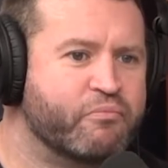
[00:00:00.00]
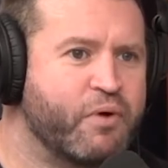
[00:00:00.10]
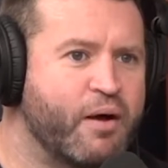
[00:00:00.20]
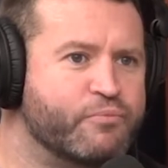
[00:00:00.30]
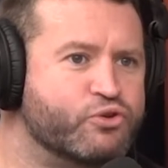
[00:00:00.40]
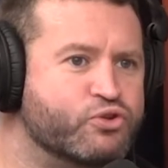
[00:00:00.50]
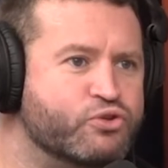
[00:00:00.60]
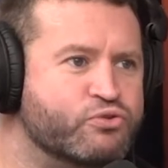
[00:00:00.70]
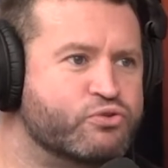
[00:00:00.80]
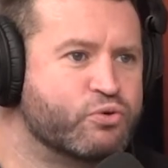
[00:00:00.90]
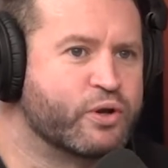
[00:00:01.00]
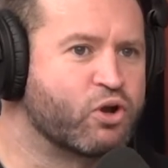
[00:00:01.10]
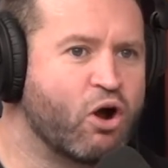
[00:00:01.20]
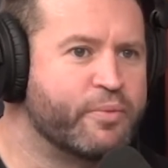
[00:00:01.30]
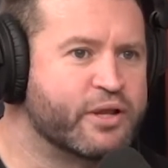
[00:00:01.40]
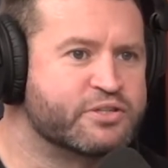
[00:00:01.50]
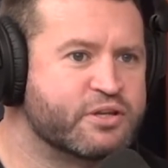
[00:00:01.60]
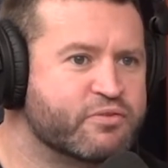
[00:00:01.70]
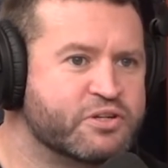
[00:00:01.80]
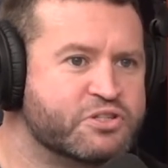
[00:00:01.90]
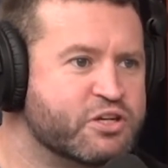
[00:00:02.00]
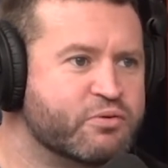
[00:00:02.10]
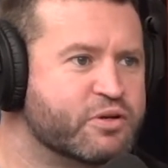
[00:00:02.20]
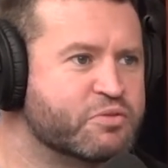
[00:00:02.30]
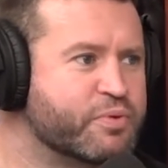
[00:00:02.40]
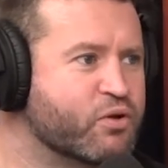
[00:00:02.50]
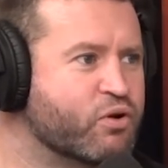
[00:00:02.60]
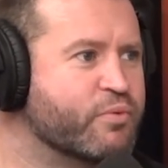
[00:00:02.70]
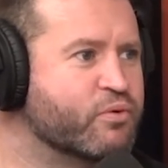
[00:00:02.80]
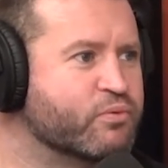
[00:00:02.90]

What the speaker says: I'm doing comedy instead of continuing to be a criminal.